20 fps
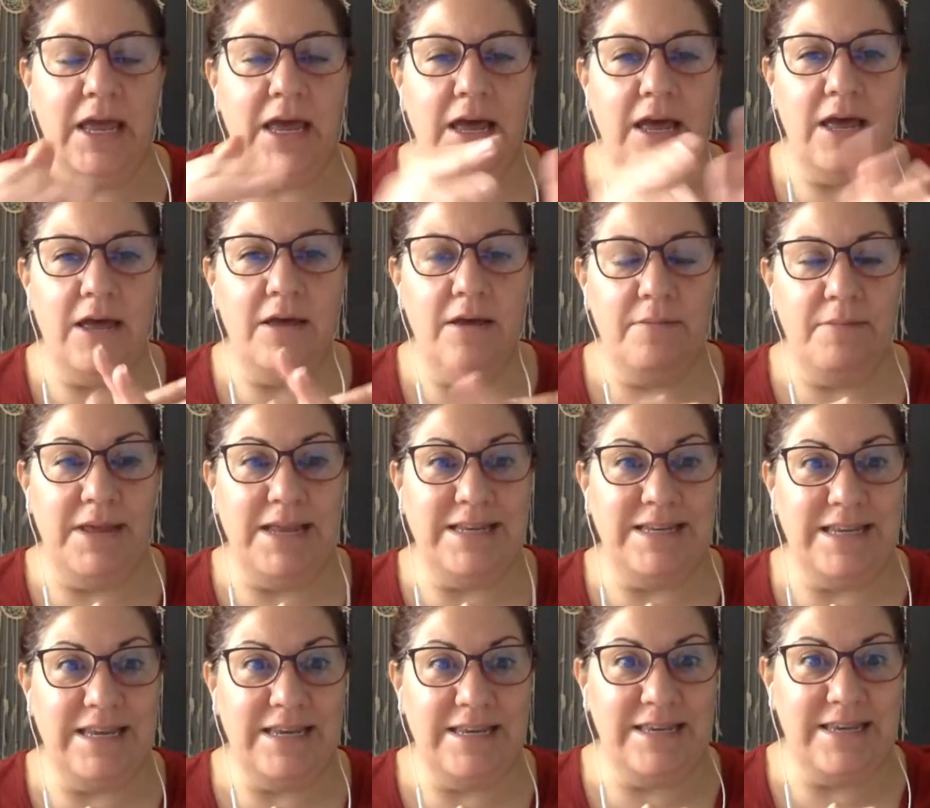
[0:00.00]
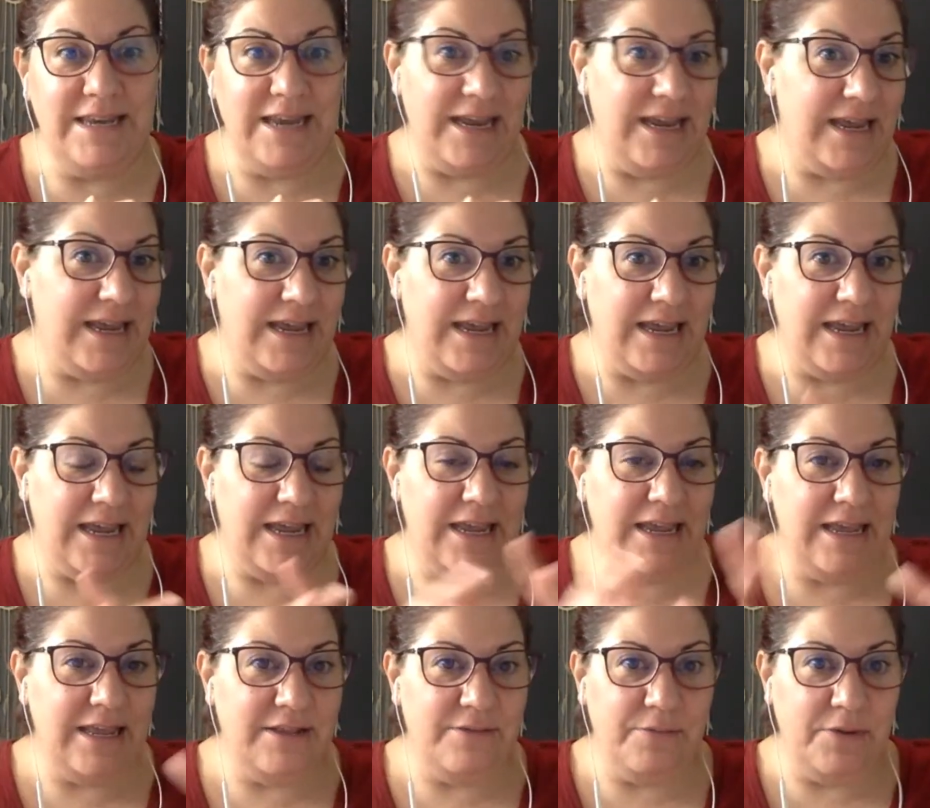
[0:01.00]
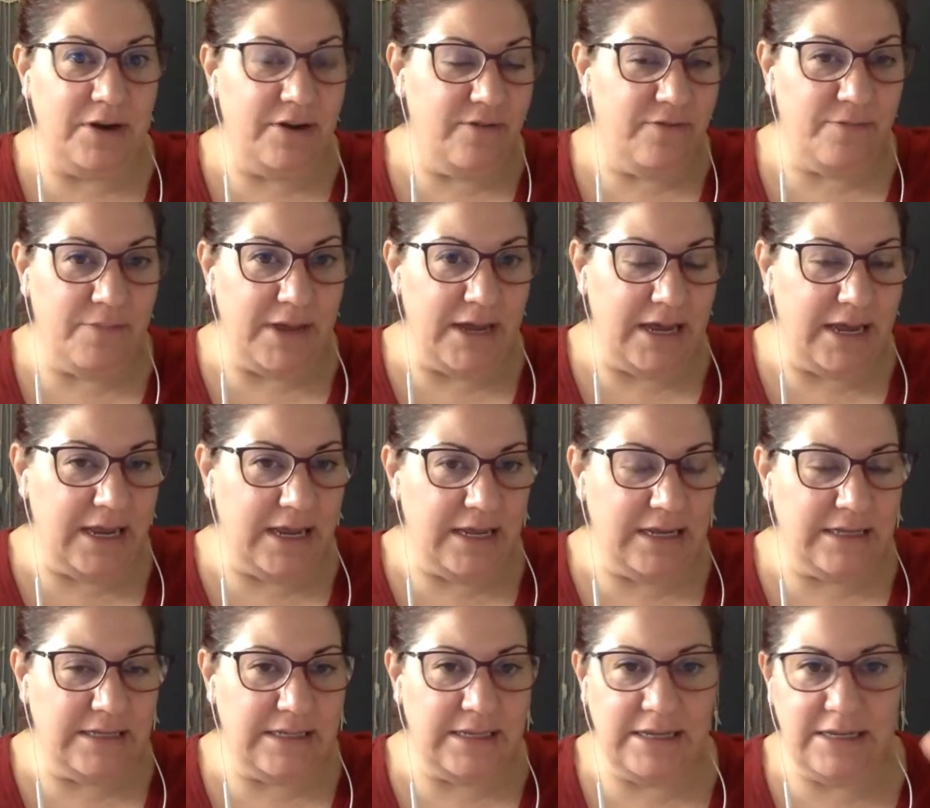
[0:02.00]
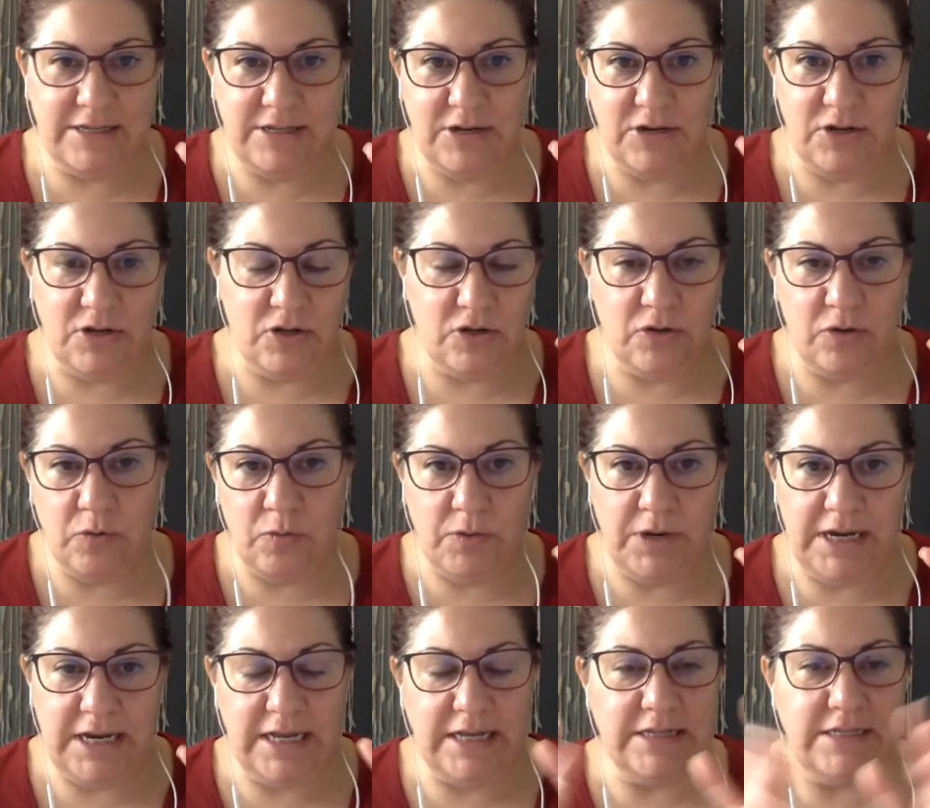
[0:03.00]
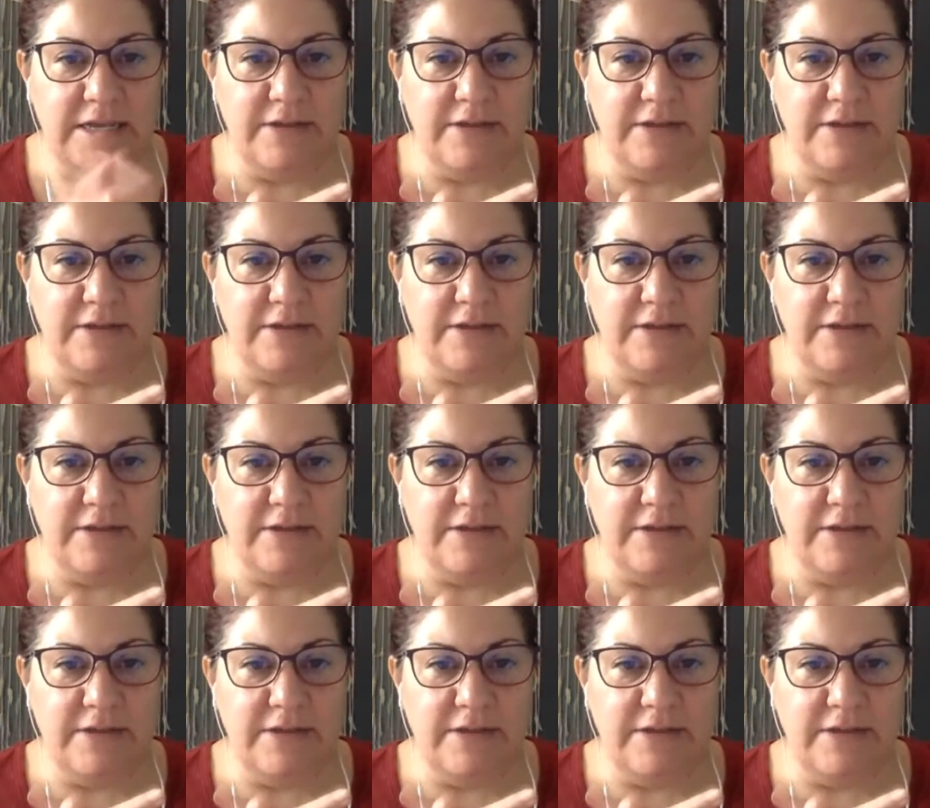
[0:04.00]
And today is one of my seasonal readings.